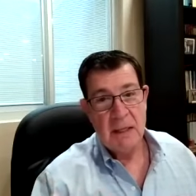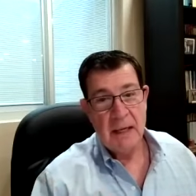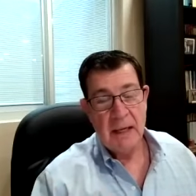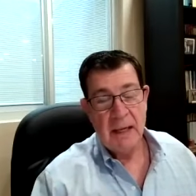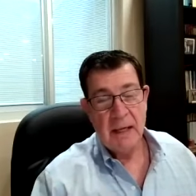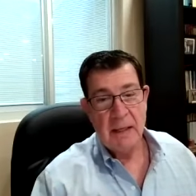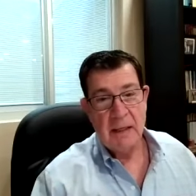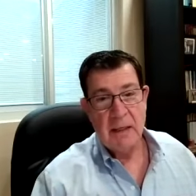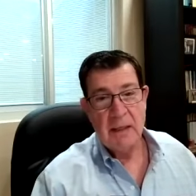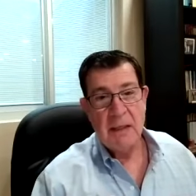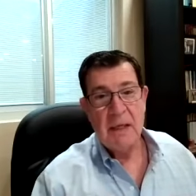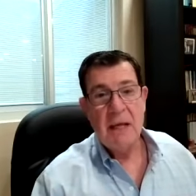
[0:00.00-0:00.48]

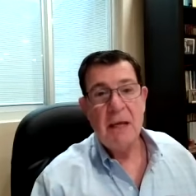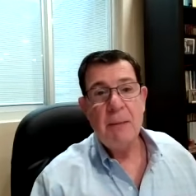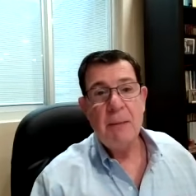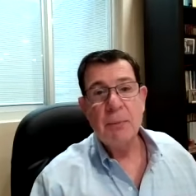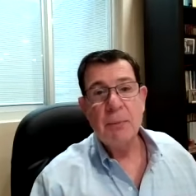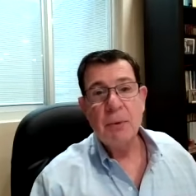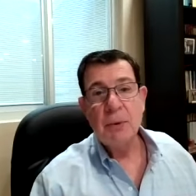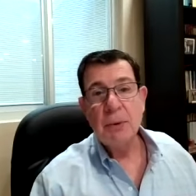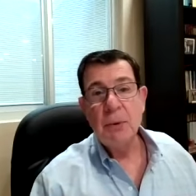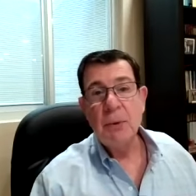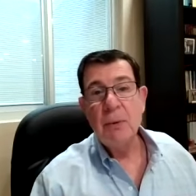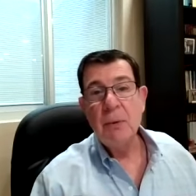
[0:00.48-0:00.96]
And in
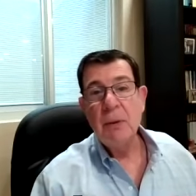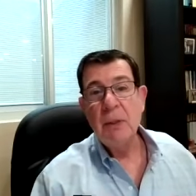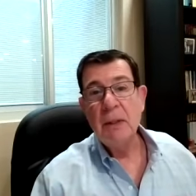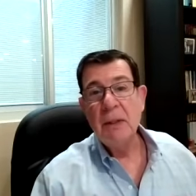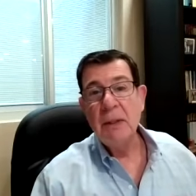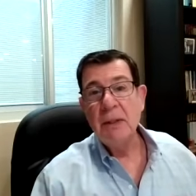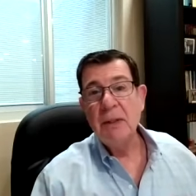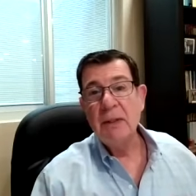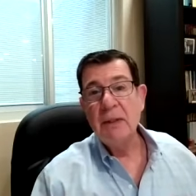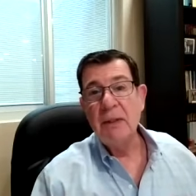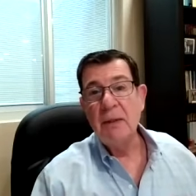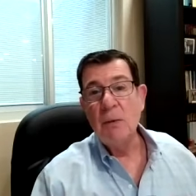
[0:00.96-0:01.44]
Hebrew,
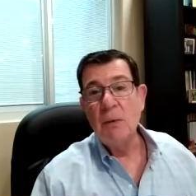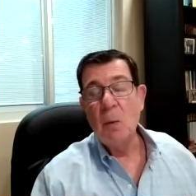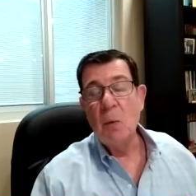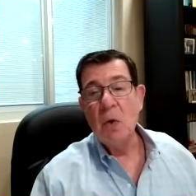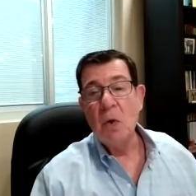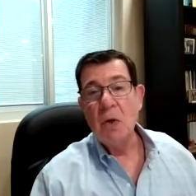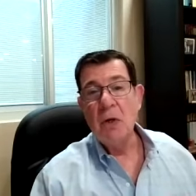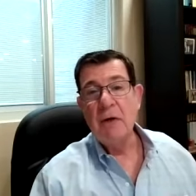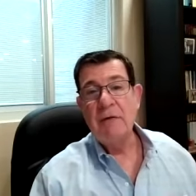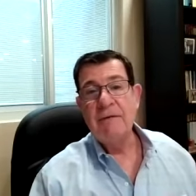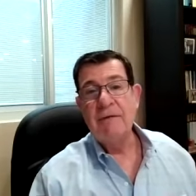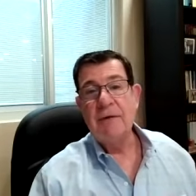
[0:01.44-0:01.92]
the
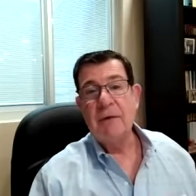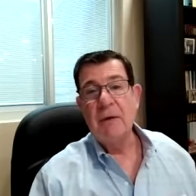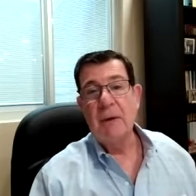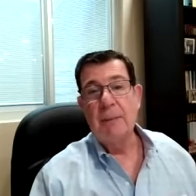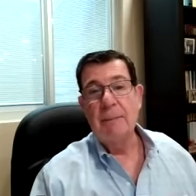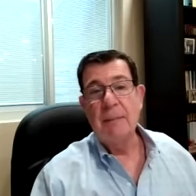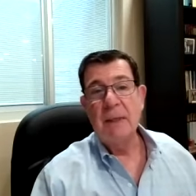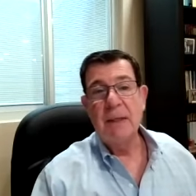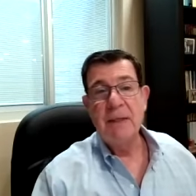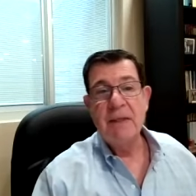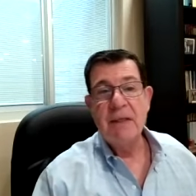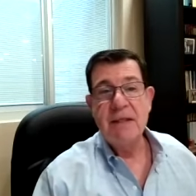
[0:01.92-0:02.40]
word for a
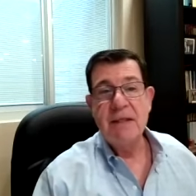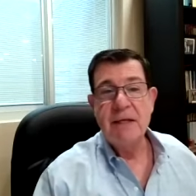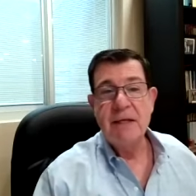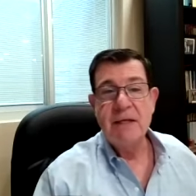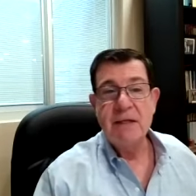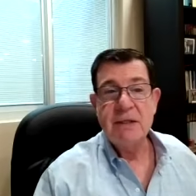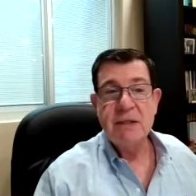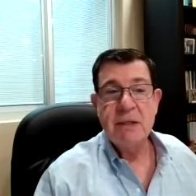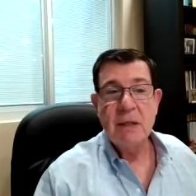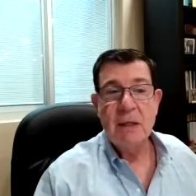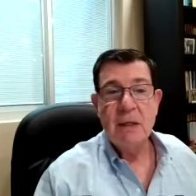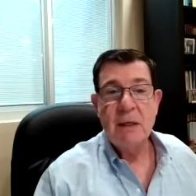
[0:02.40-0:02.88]
month
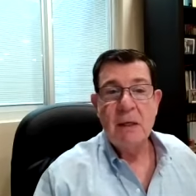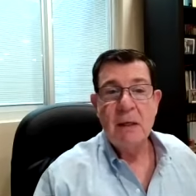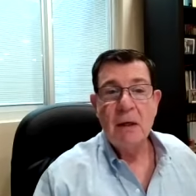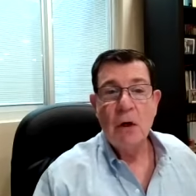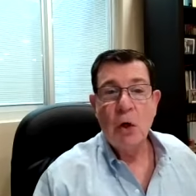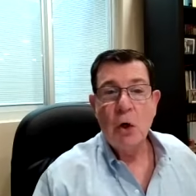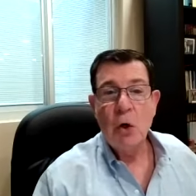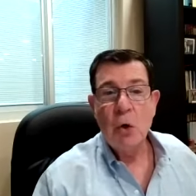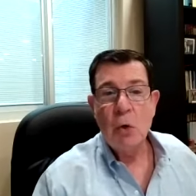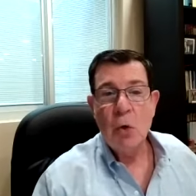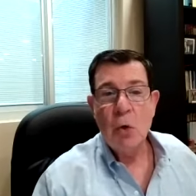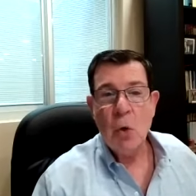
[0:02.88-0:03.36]
is
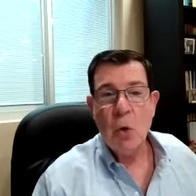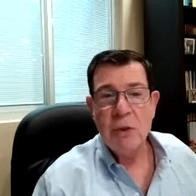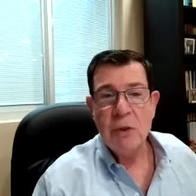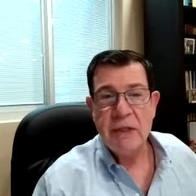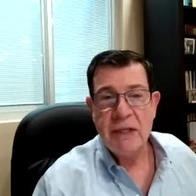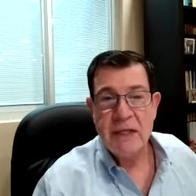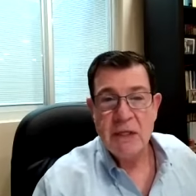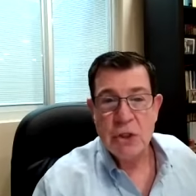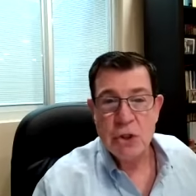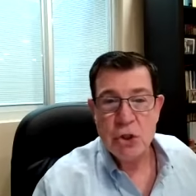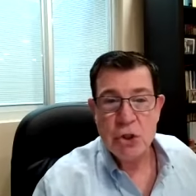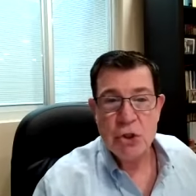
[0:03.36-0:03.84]

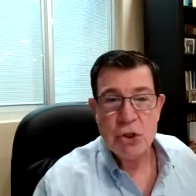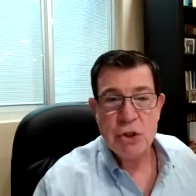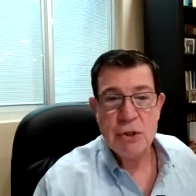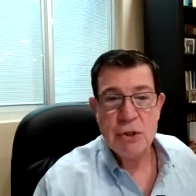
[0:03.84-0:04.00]
chodesh,